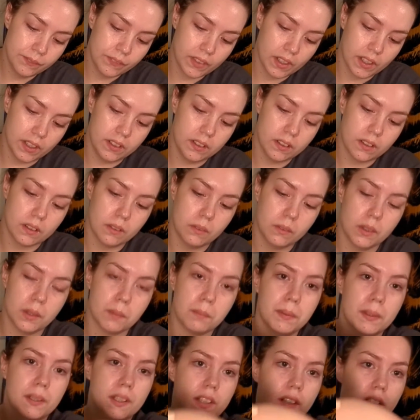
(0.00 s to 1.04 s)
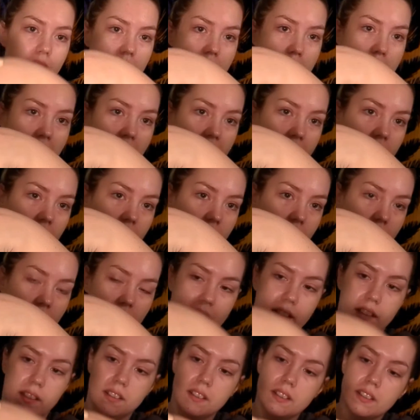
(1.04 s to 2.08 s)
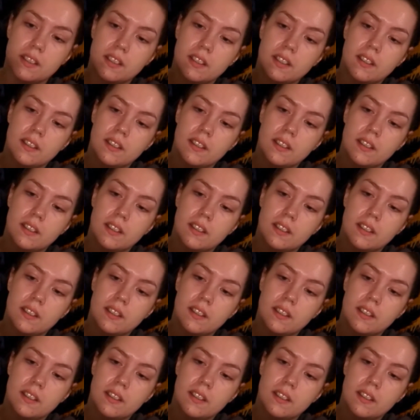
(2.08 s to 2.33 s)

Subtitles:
And you're going to want to put it on the back of your hand.